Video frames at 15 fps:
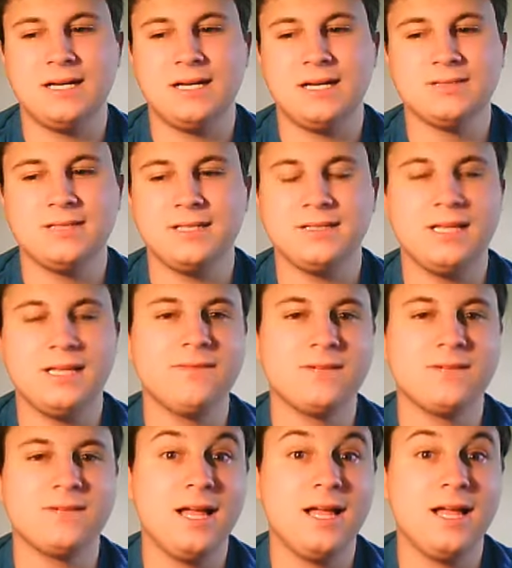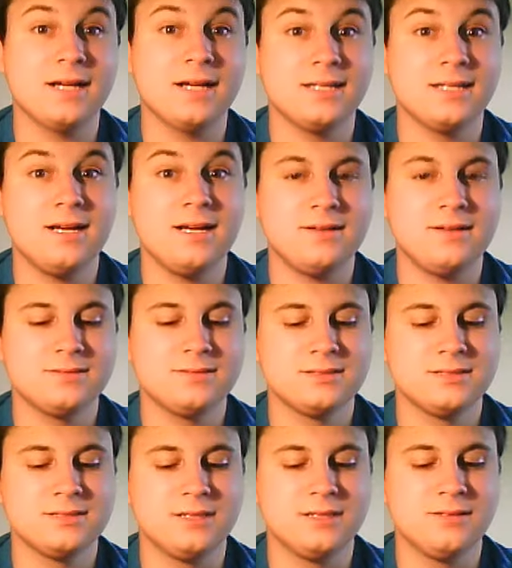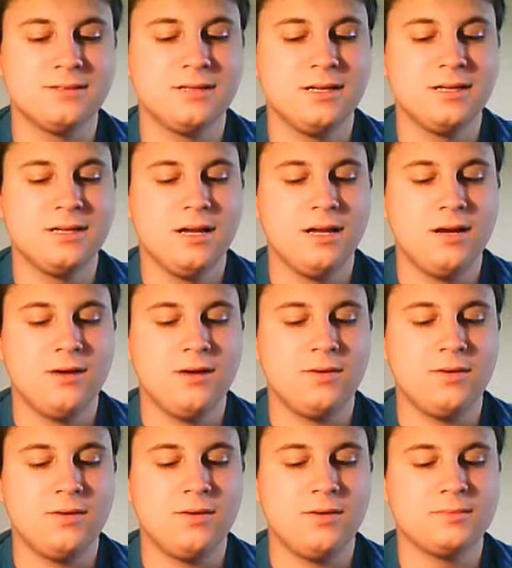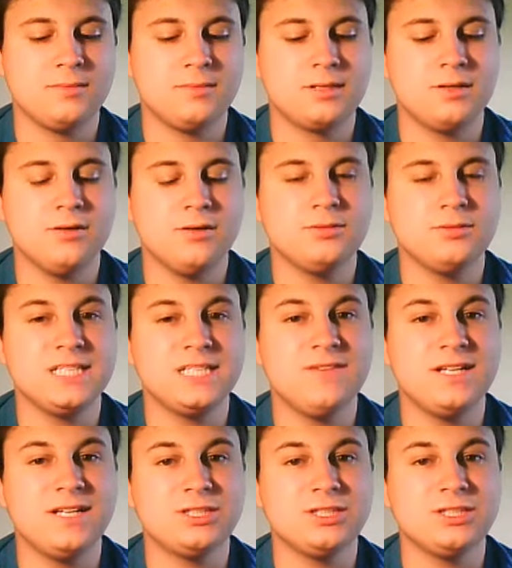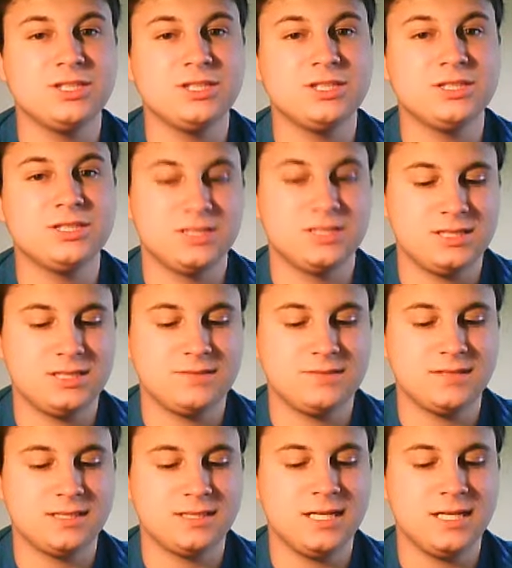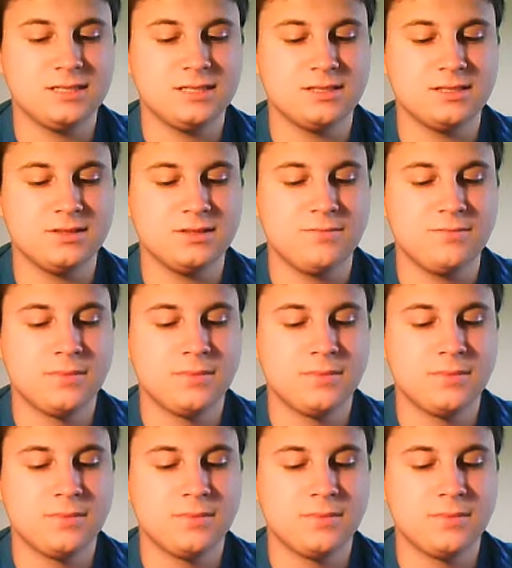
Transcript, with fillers: It's only 11 o'clock now, so watched a little bit of Ghost Adventures and stuff like that, so